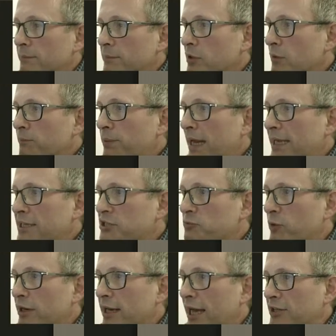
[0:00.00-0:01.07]
But on page
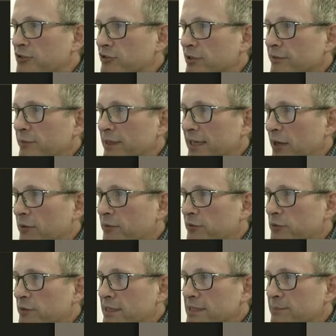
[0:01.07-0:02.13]
100, if we go
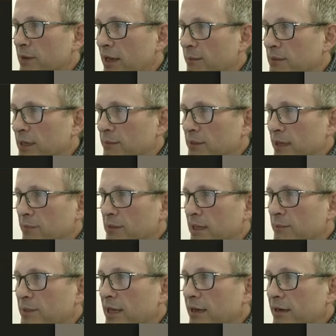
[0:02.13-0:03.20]
through this blah, blah, blah,
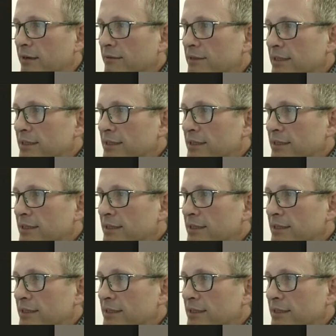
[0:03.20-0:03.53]
blah, blah,